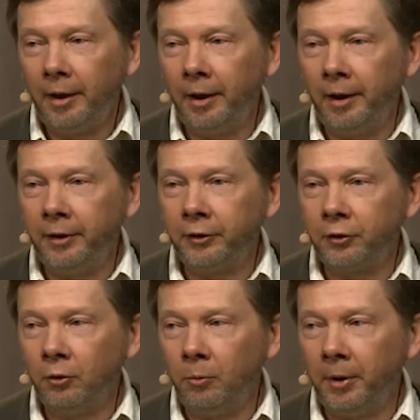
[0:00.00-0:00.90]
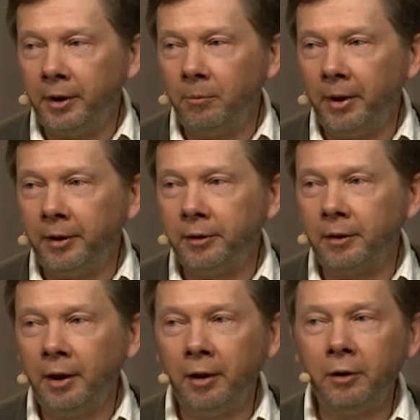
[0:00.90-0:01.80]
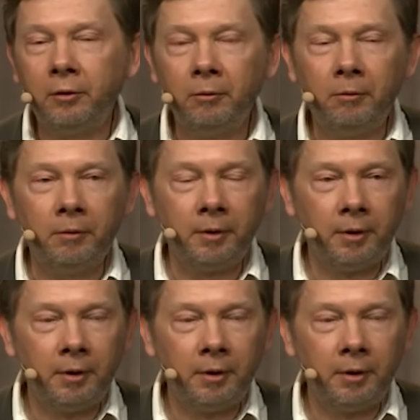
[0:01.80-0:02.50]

and so when he went into